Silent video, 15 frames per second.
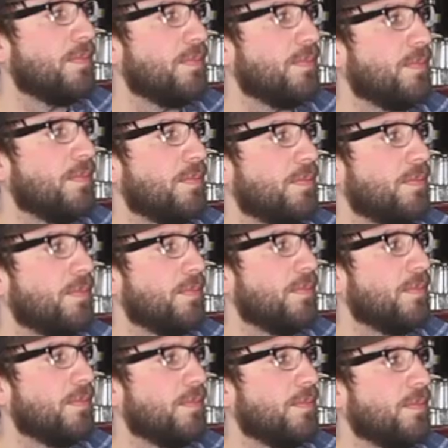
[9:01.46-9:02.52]

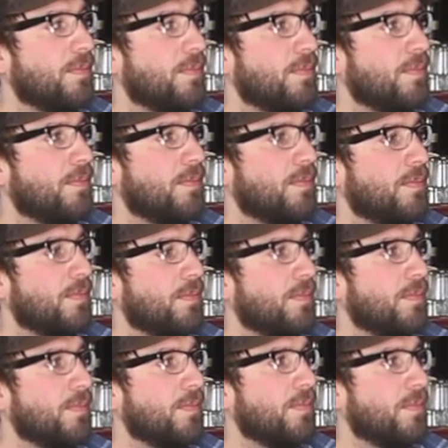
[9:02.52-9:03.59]

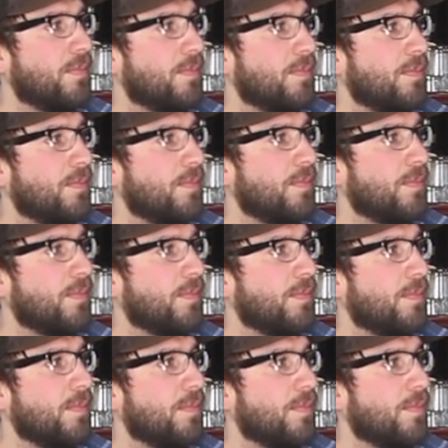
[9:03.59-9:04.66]

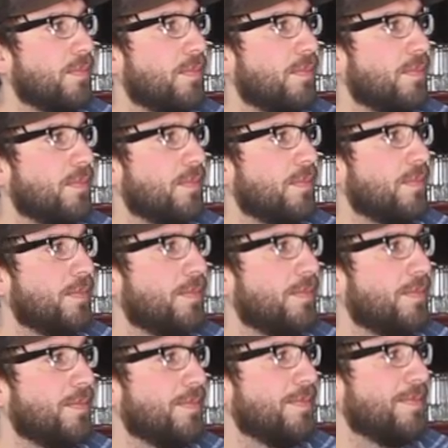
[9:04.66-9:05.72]

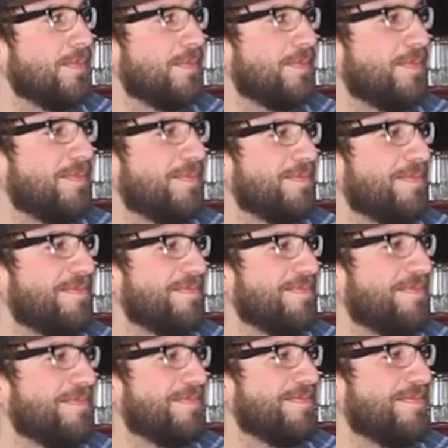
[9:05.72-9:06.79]

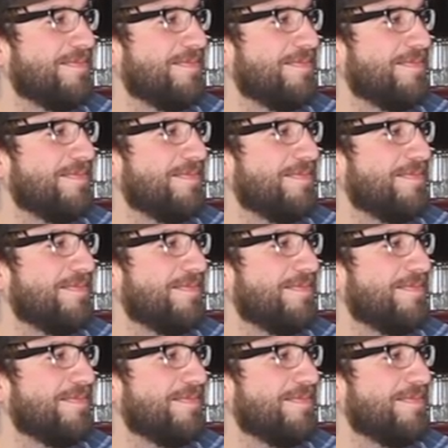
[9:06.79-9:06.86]
(silent)